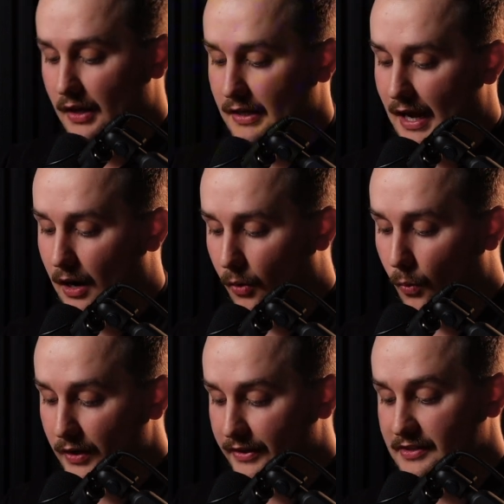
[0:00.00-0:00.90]
Now,
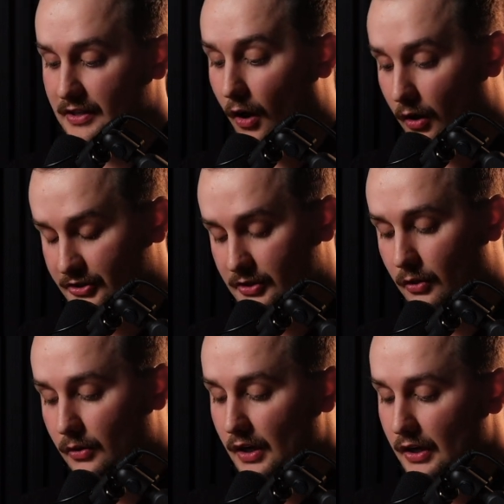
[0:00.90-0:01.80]
with this
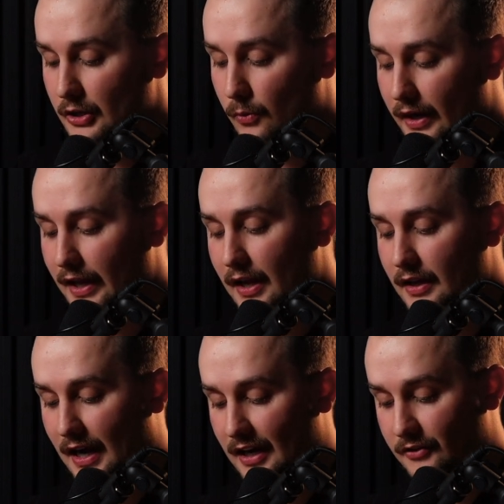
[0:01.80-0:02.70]
also, you want to
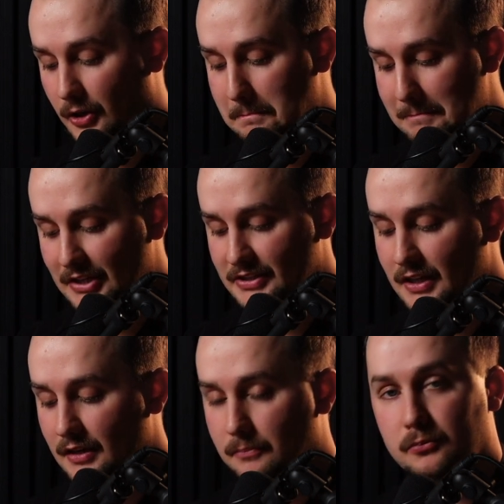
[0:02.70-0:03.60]
hit kind of your
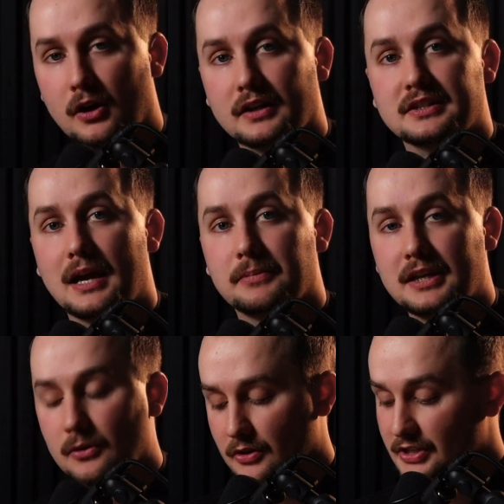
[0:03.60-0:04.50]
missing product type
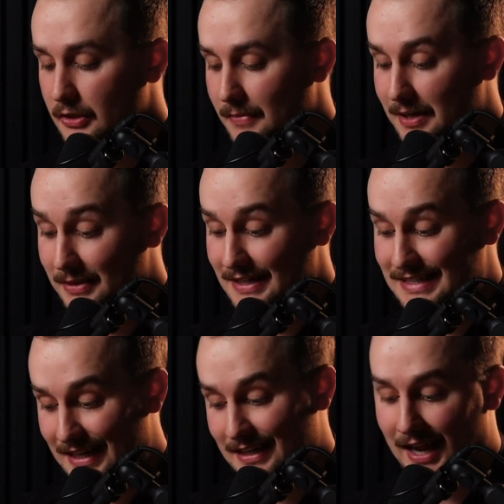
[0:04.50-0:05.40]
keywords that you maybe
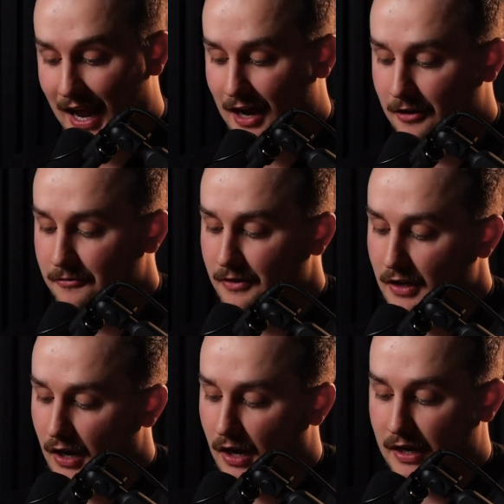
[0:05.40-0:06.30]
didn't have
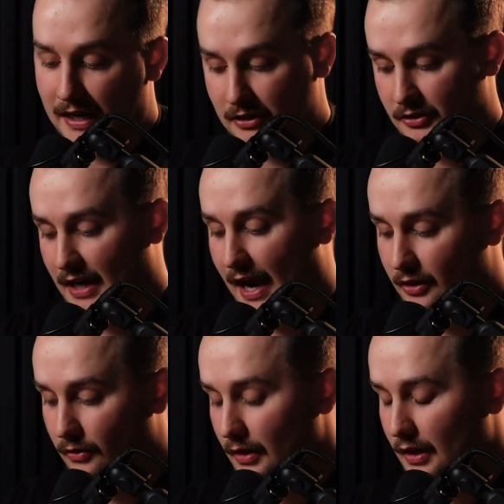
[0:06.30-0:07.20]
in your
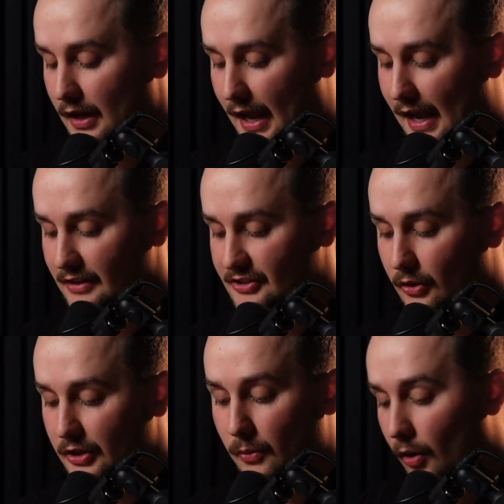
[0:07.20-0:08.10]
title. And
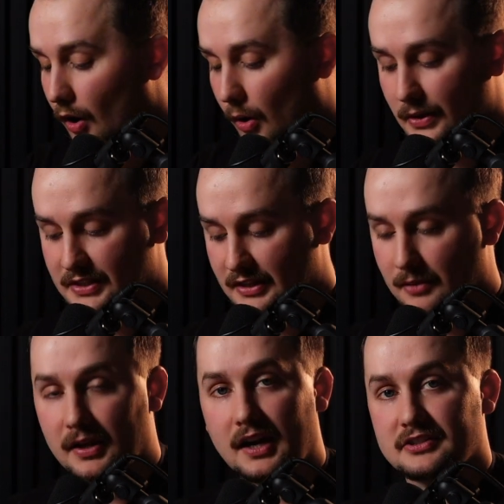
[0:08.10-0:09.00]
so you won't always get
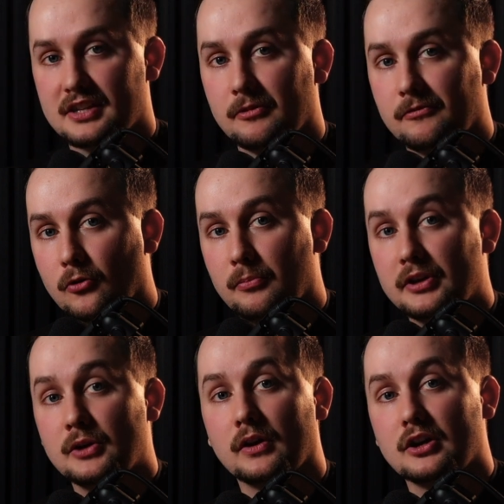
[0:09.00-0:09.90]
them, like I said before,
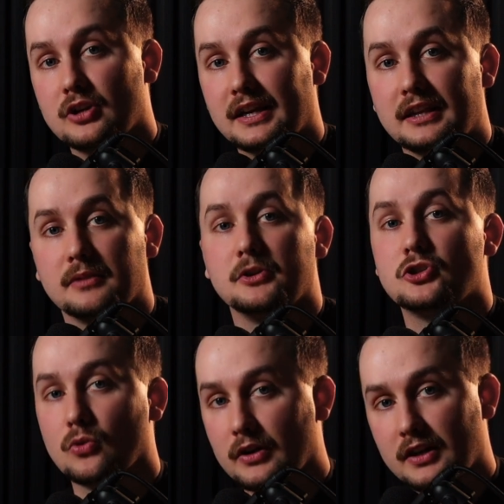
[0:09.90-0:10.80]
but you want to try to get the
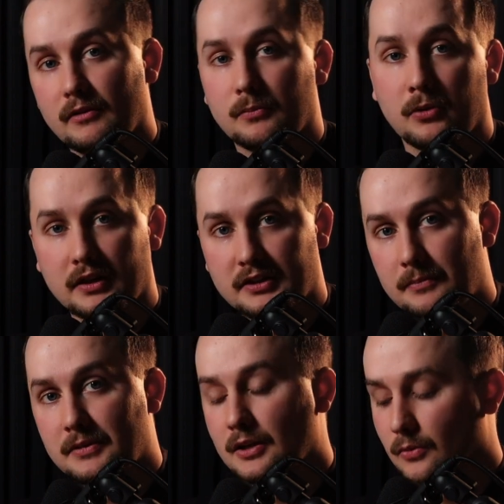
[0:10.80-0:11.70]
majority of your product
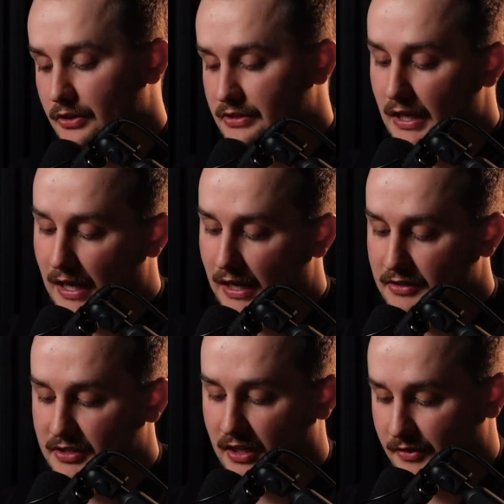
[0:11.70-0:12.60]
type keywords
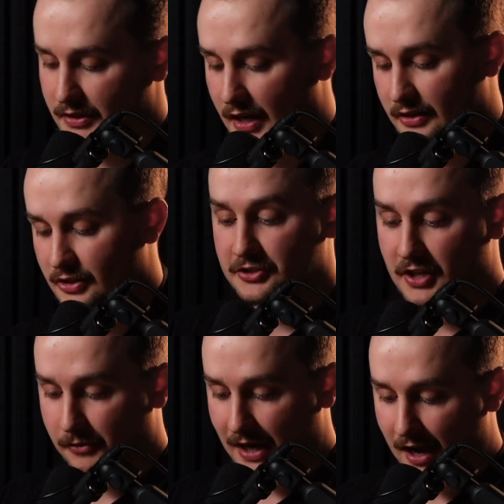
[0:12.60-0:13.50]
inside of your tags. First
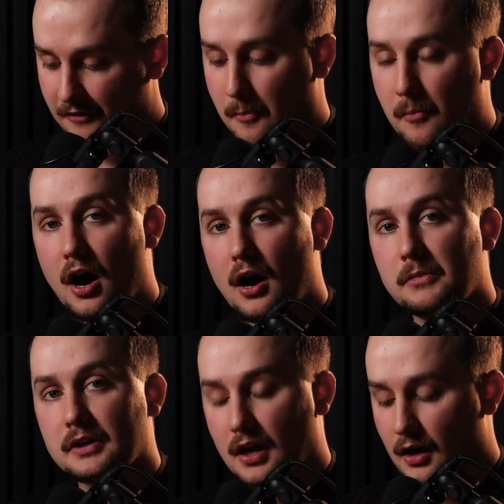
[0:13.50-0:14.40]
off, we have
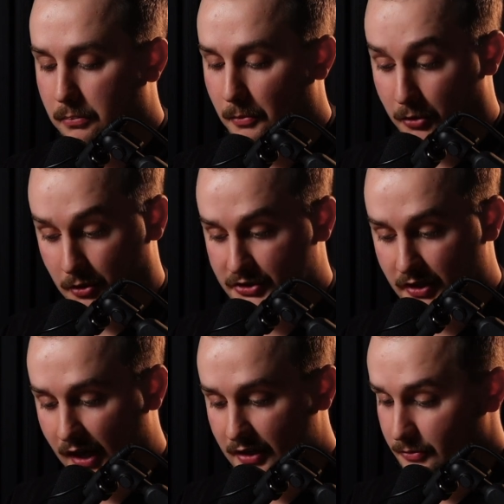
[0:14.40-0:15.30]
mom cup
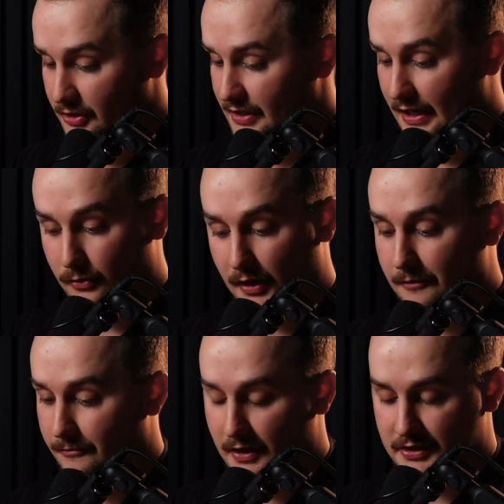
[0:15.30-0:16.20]
personalized, which is a
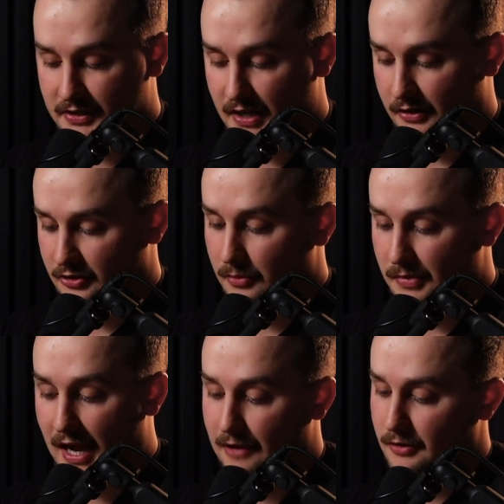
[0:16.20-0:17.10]
great phrase exact term
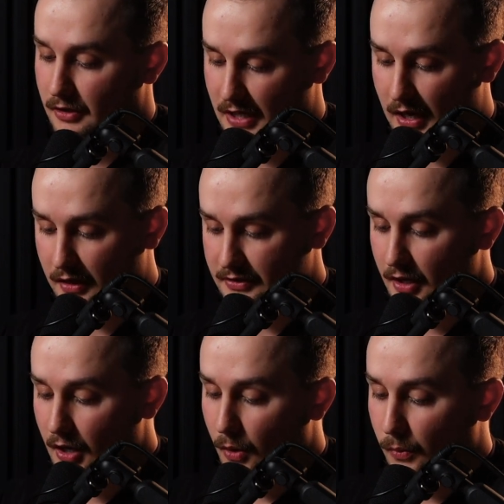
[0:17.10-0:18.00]
to have in our tags.
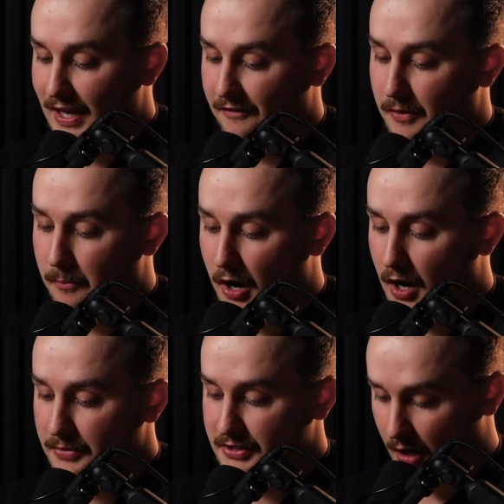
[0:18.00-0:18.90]
We have
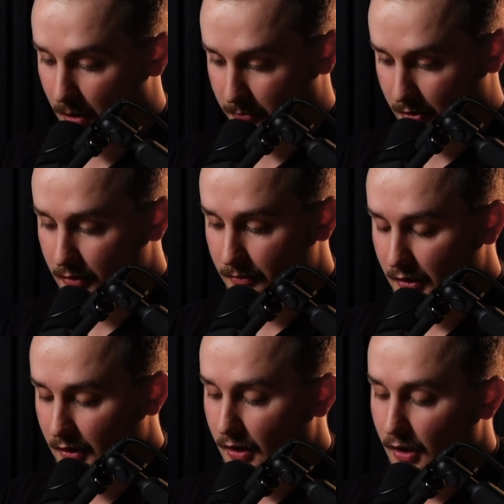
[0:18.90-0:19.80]
mom tumbler.
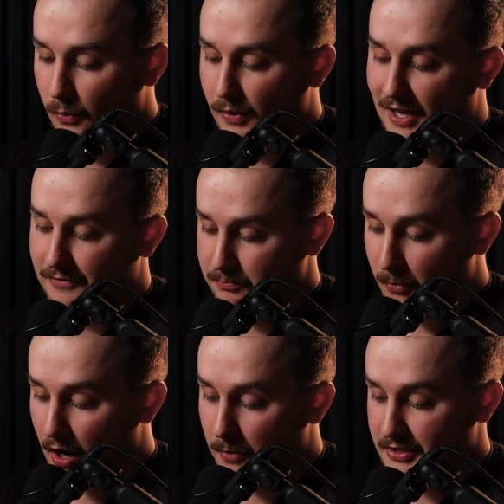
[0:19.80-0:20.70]
We have
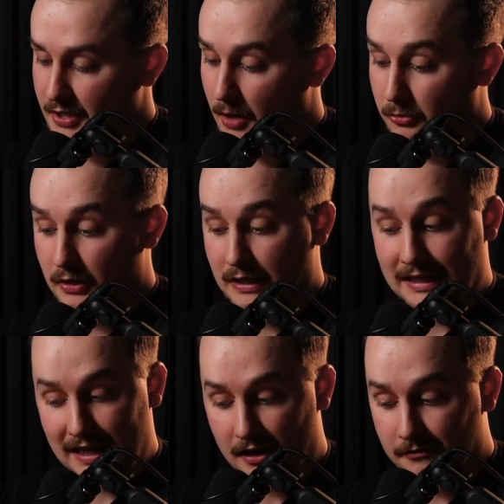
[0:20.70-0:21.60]
mom tumbler
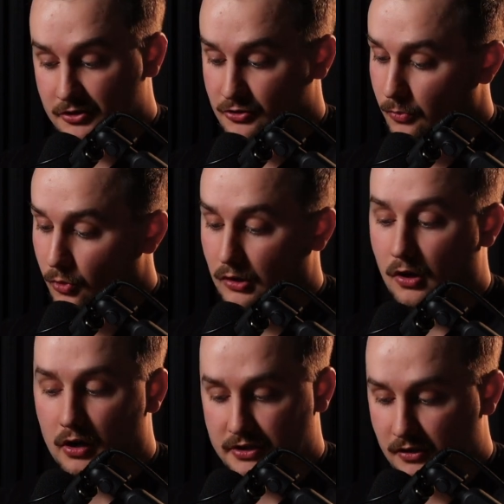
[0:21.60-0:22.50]
gift, so a more
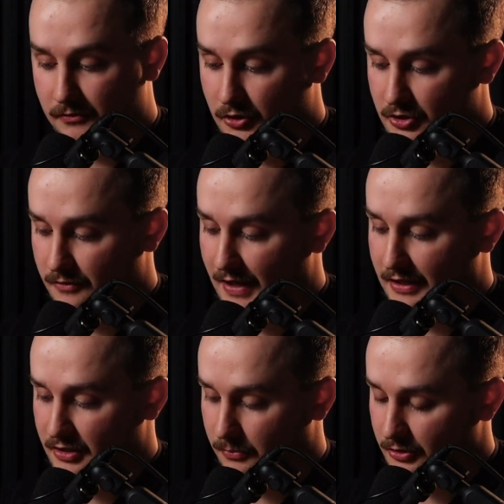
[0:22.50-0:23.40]
long tail version of
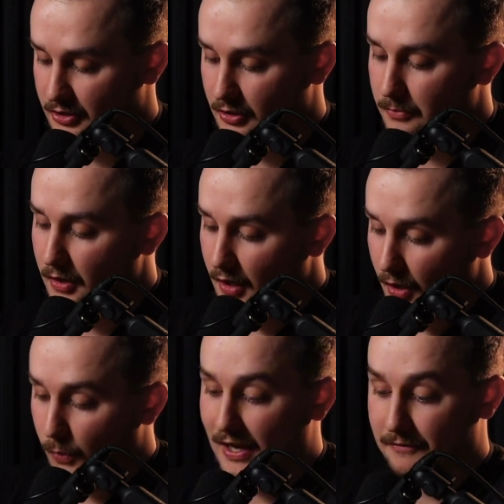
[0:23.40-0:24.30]
that tumbler term.
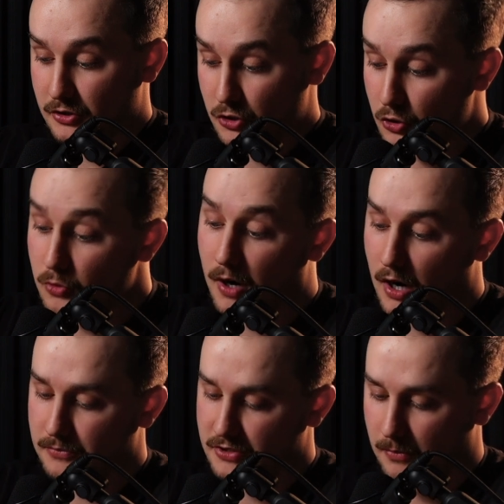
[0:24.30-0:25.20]
We have new
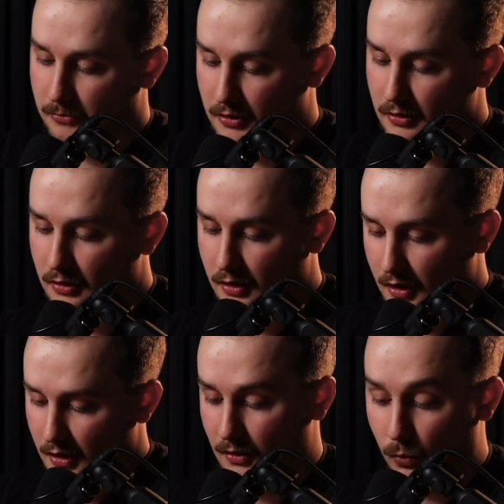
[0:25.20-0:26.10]
mom tumbler.
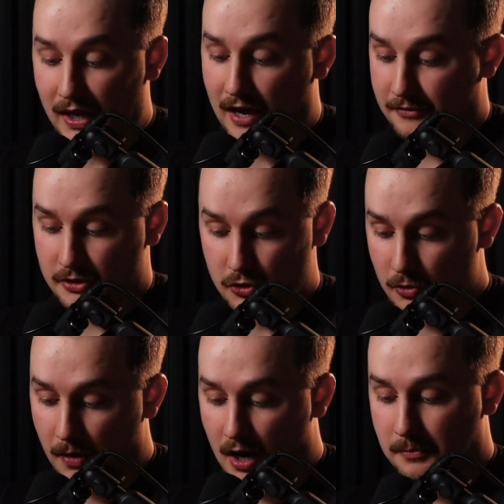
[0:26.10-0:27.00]
We have
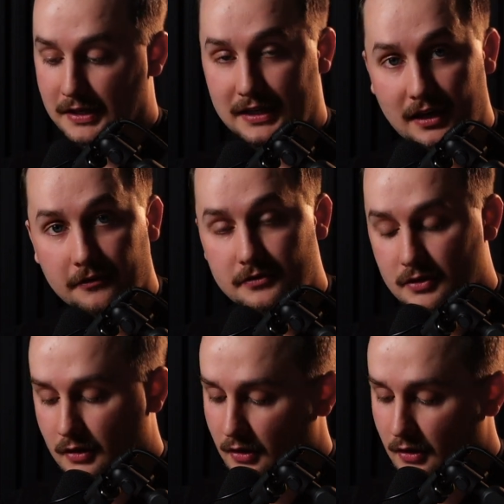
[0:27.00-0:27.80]
new mom gift.